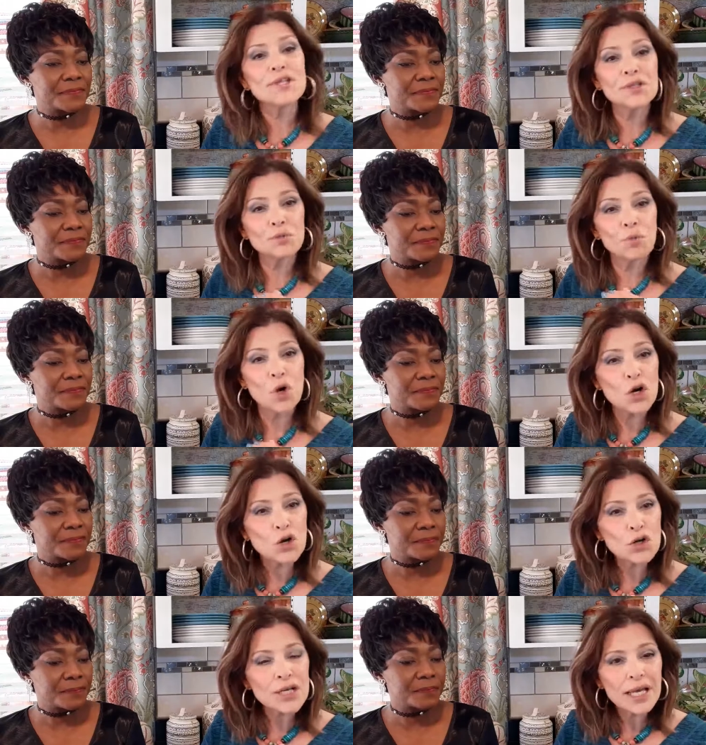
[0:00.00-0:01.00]
Speaker 1: his
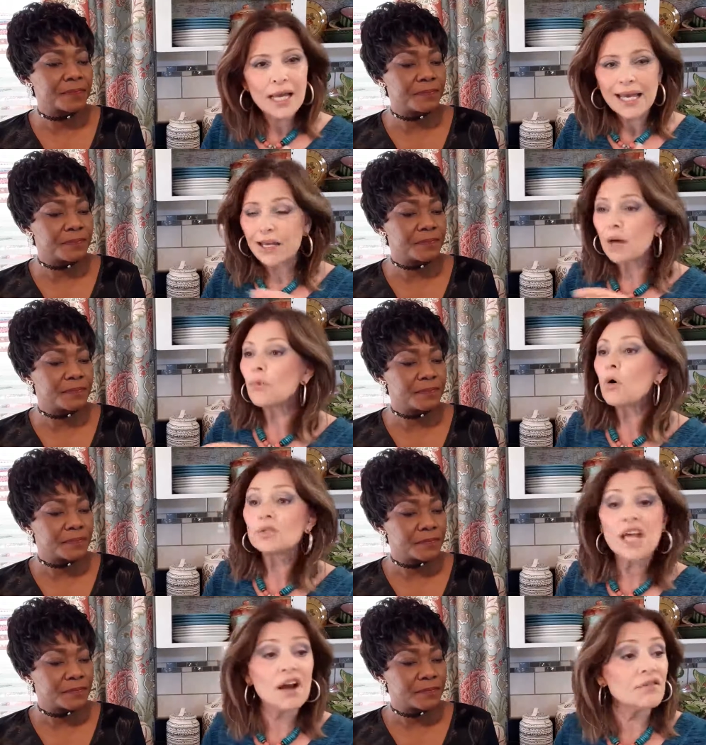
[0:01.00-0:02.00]
word, mm-hmm. he
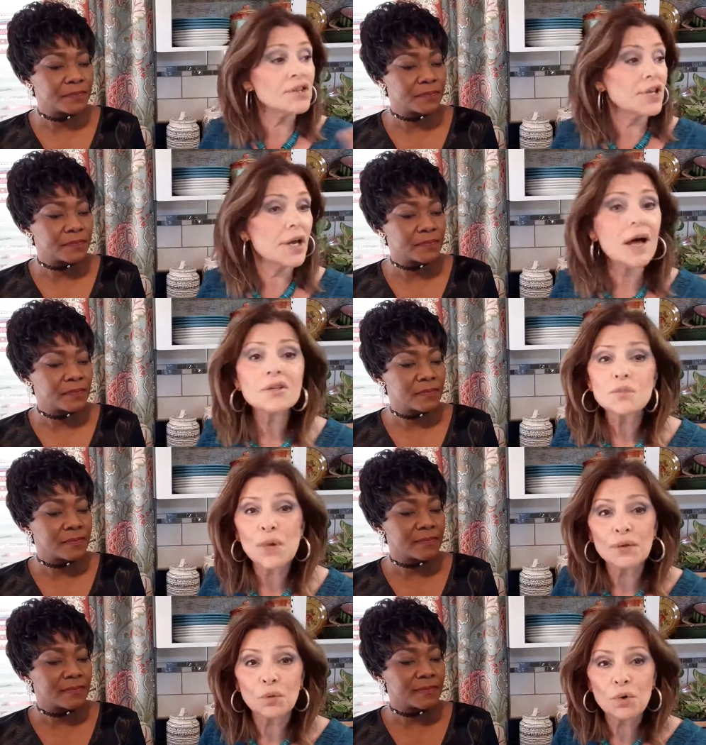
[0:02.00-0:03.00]
upholds everything else
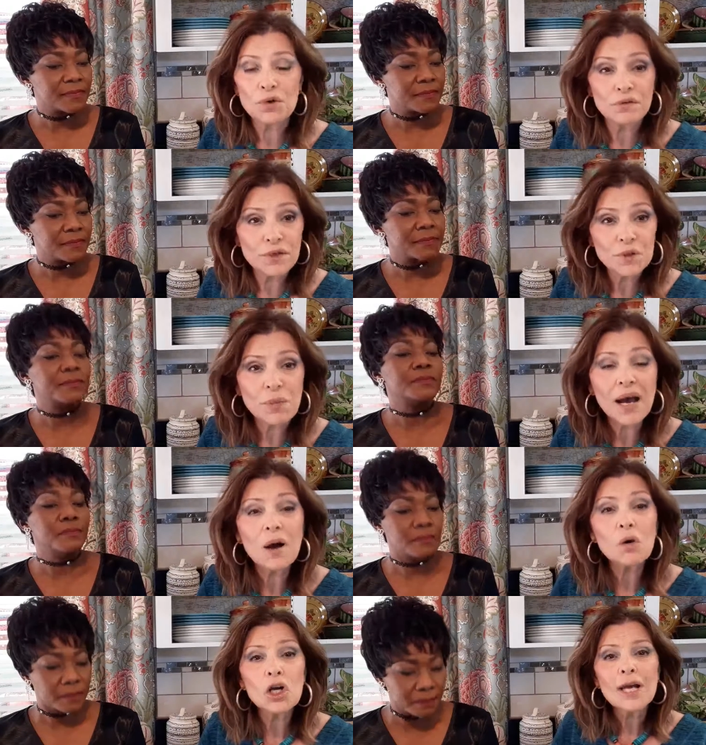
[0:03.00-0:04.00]
by the word of his
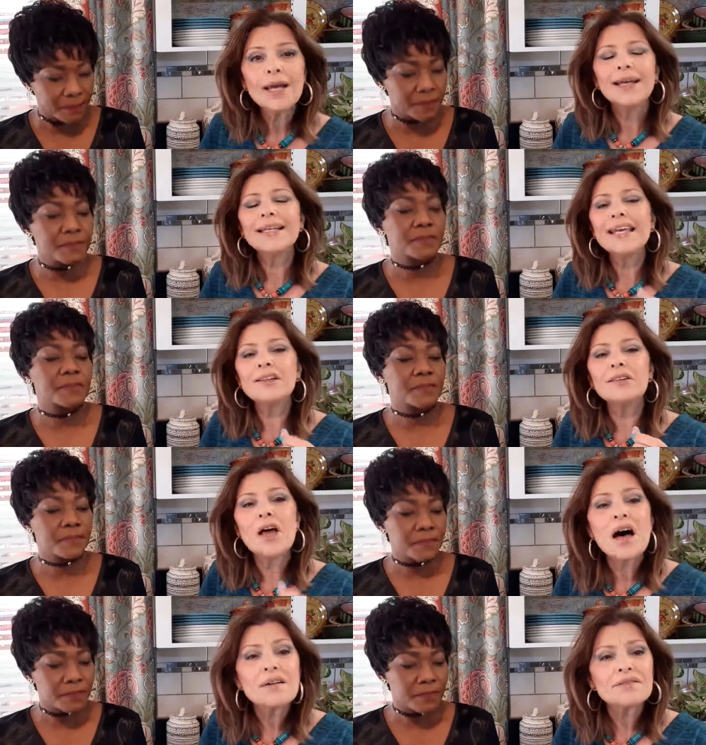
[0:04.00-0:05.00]
power. Mm-hmm. And he
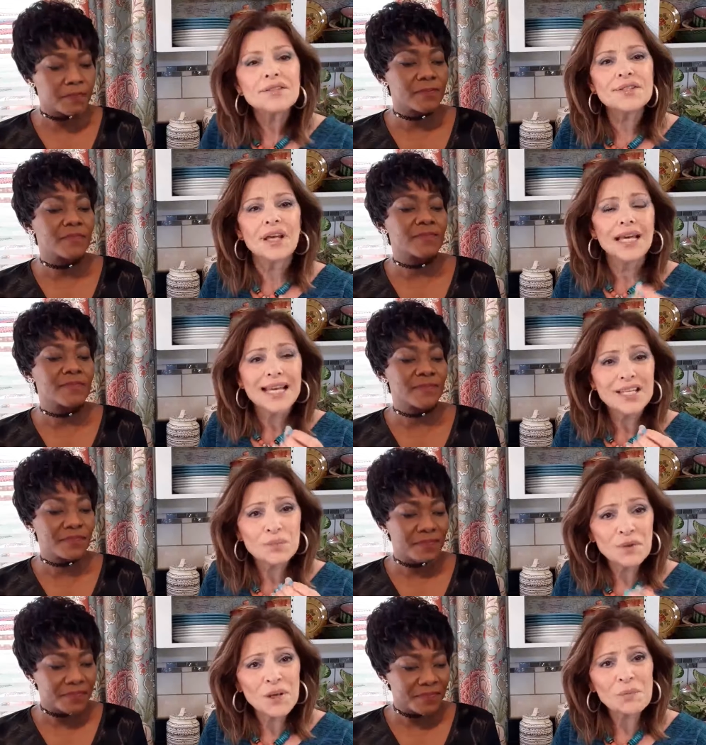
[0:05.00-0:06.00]
loves his
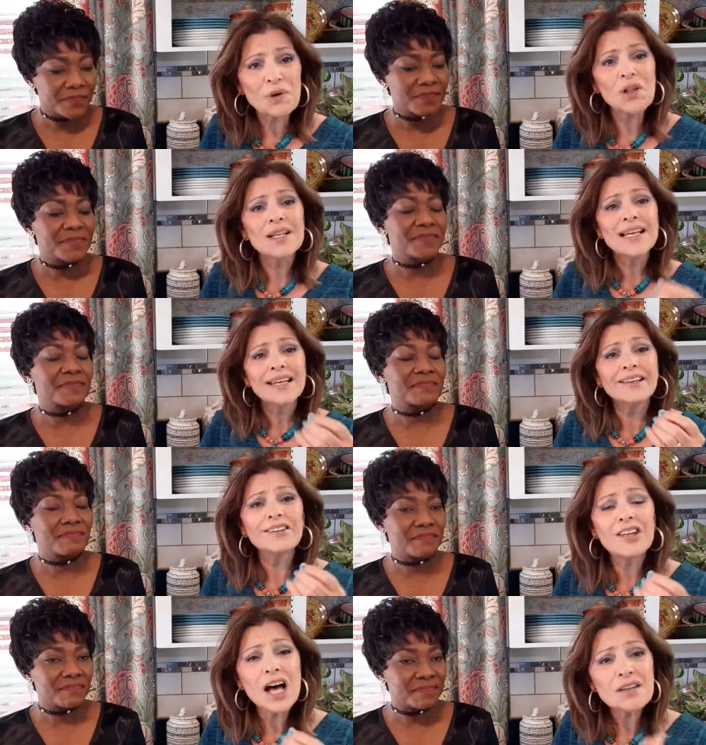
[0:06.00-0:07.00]
people. He
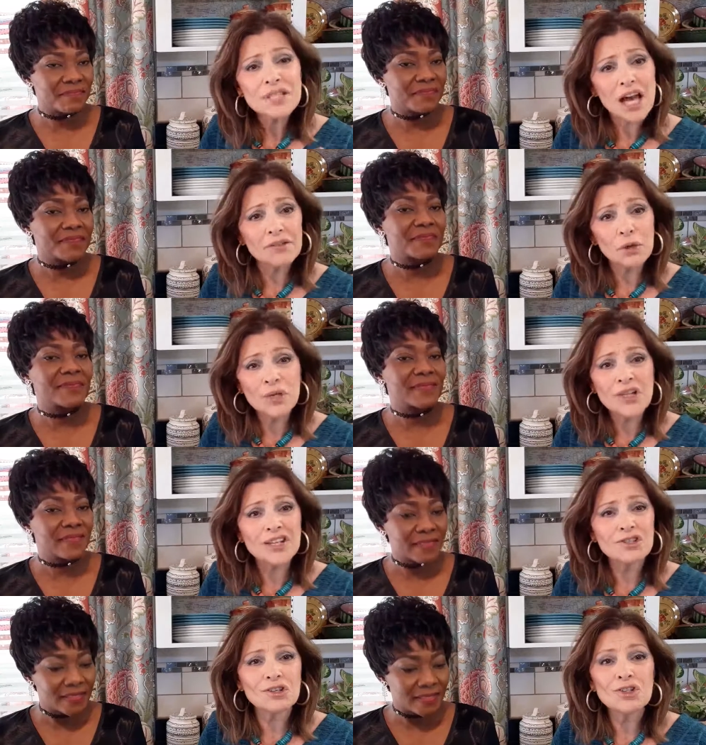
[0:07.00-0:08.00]
loves having a
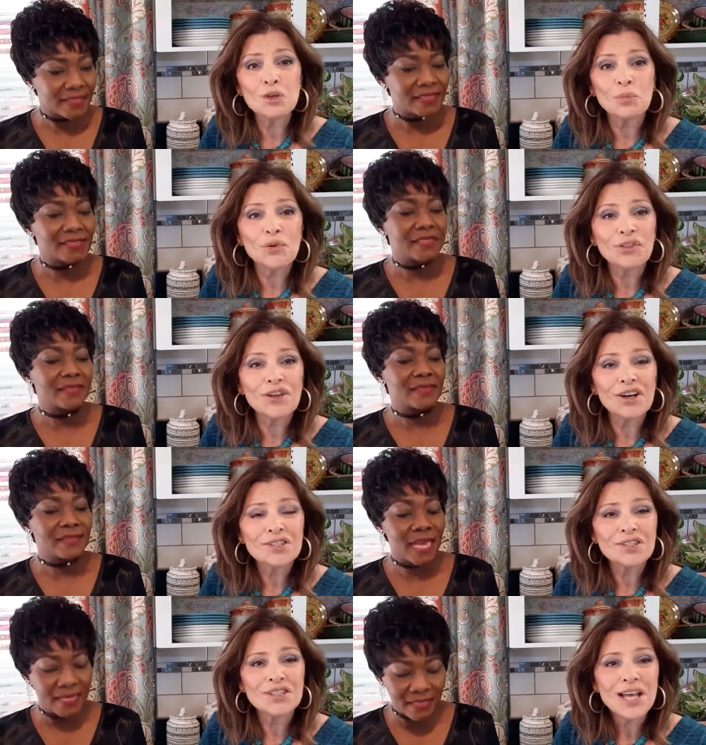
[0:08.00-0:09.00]
relationship with us.
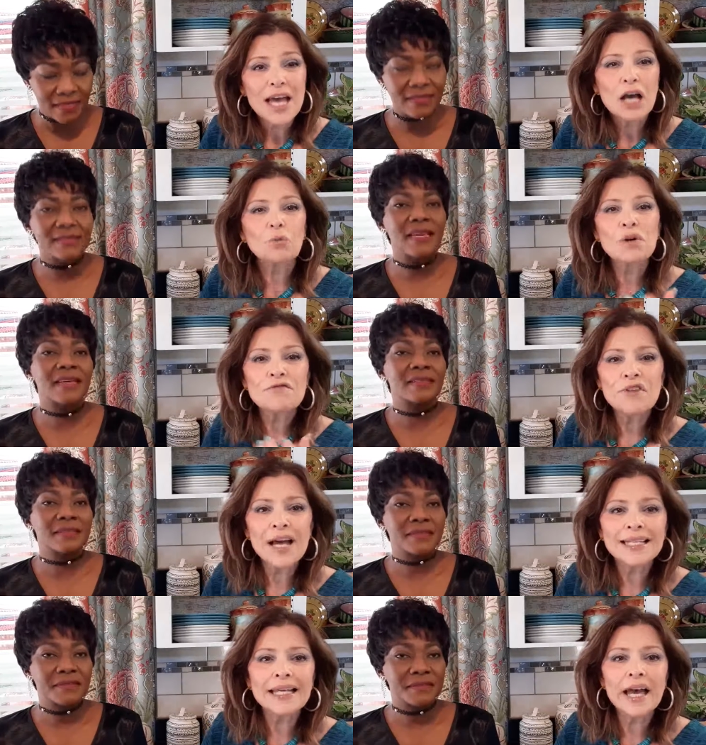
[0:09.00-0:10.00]
Yes. And we're yes.
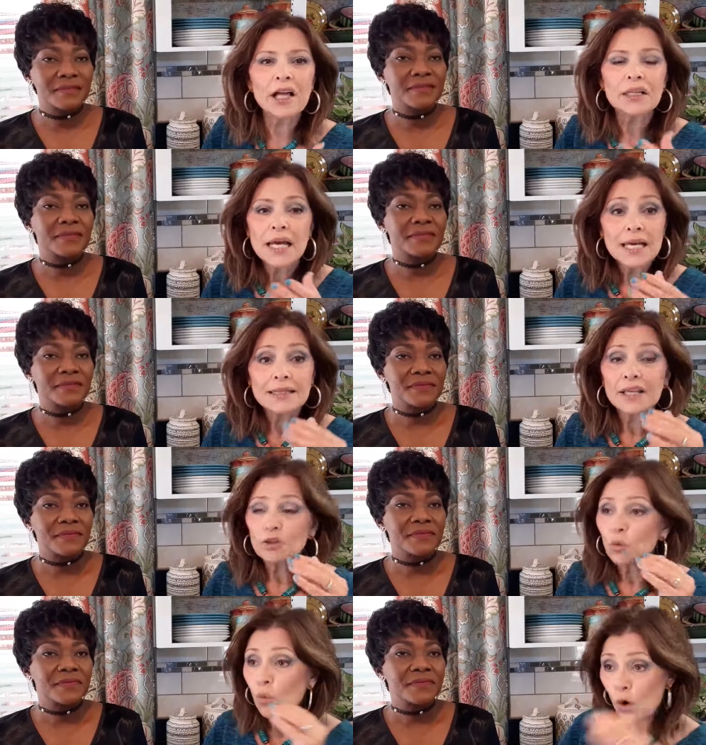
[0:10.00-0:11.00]
finding out that
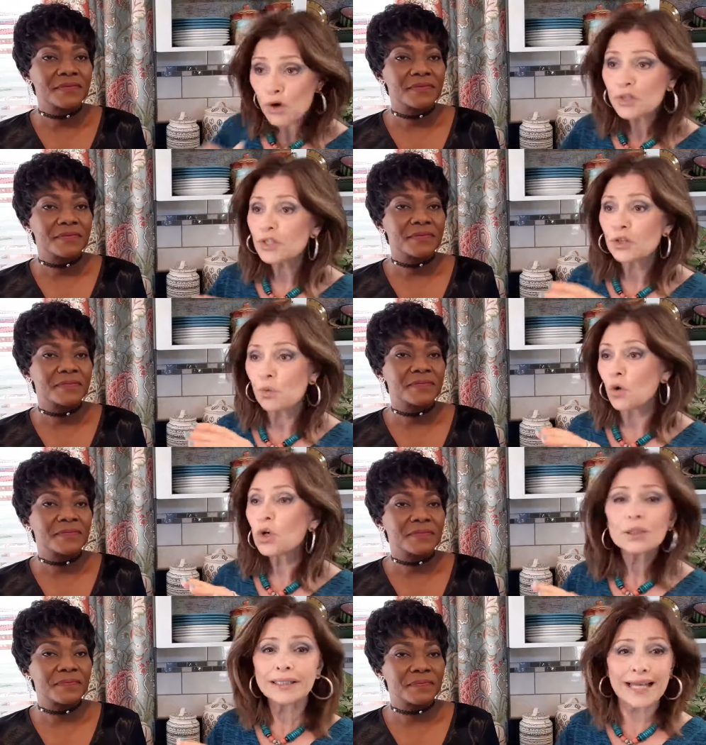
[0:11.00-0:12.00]
the worse the
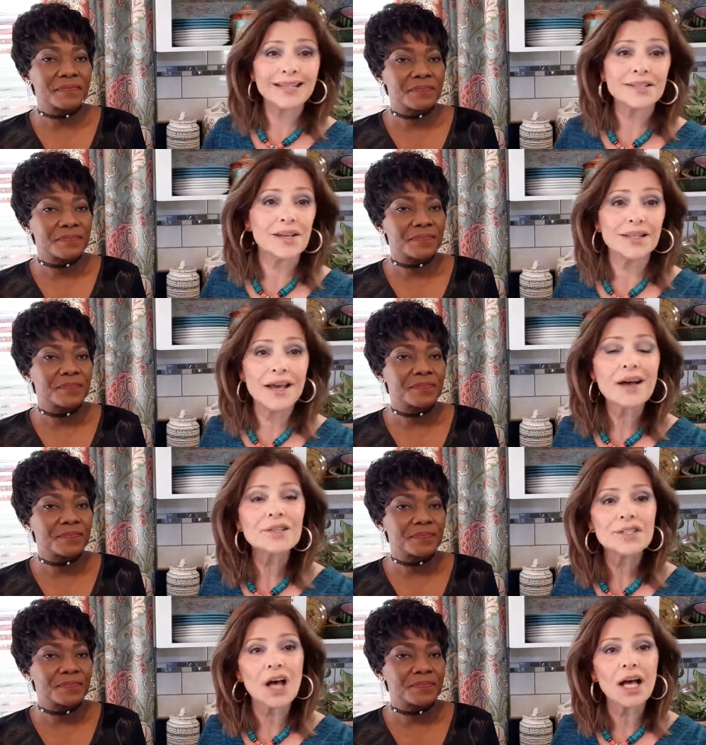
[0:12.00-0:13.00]
world gets on the
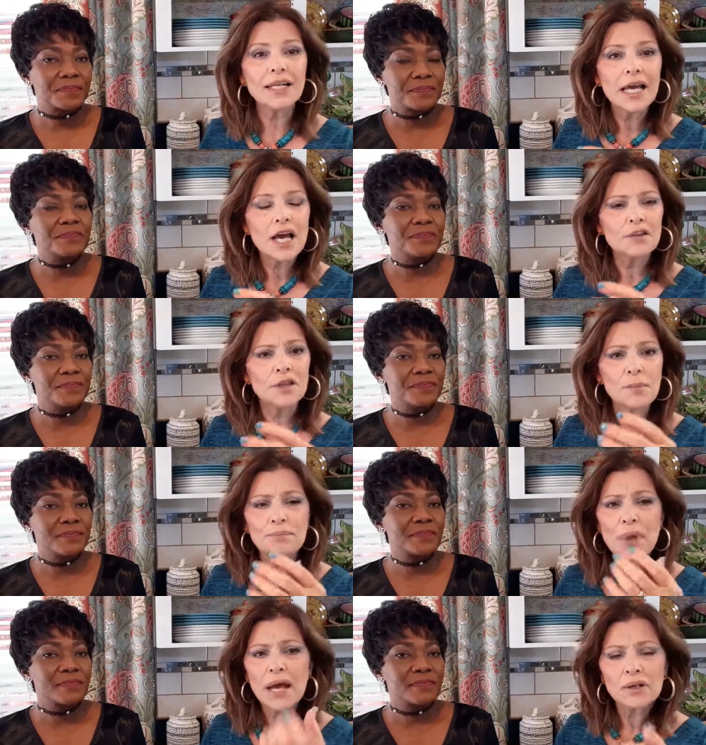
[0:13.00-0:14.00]
outside, mm-hmm. the
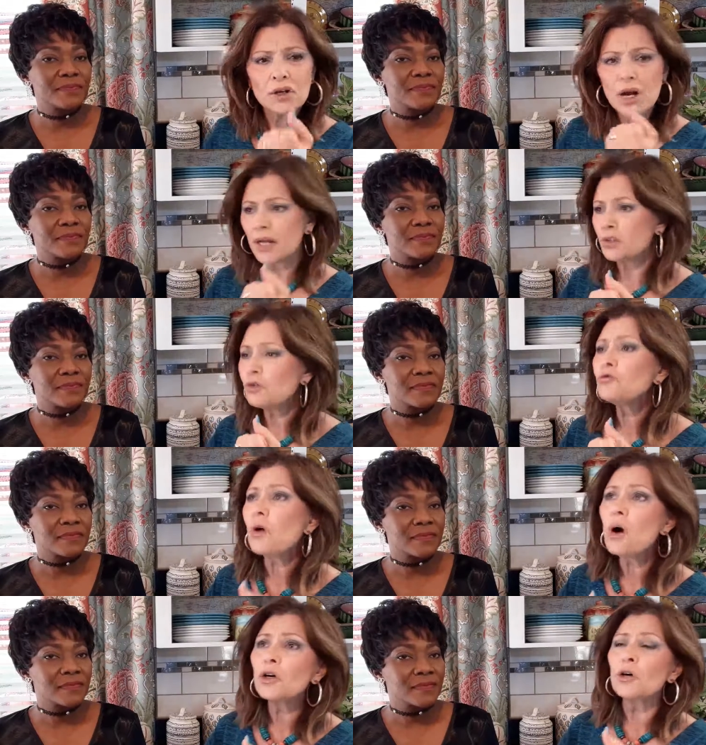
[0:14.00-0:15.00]
better and
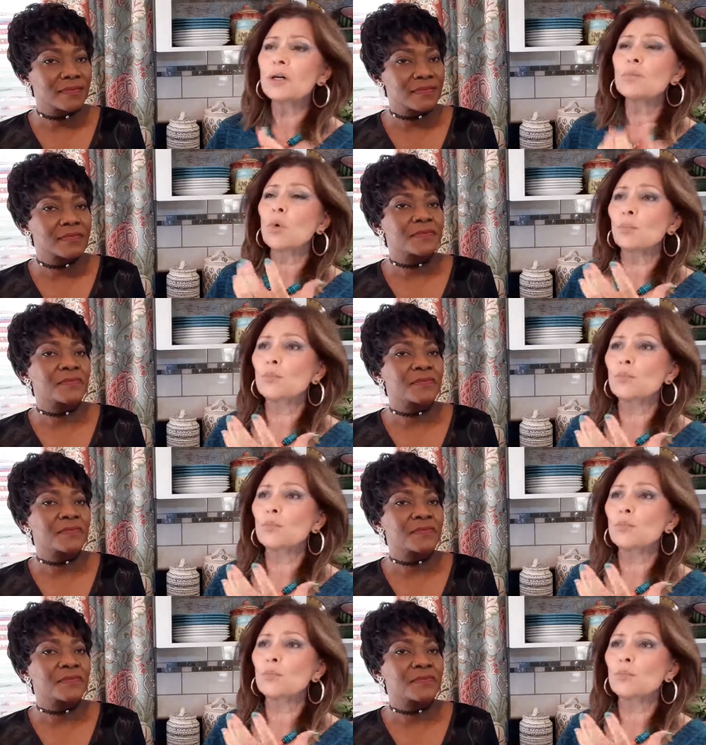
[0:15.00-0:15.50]
stronger and more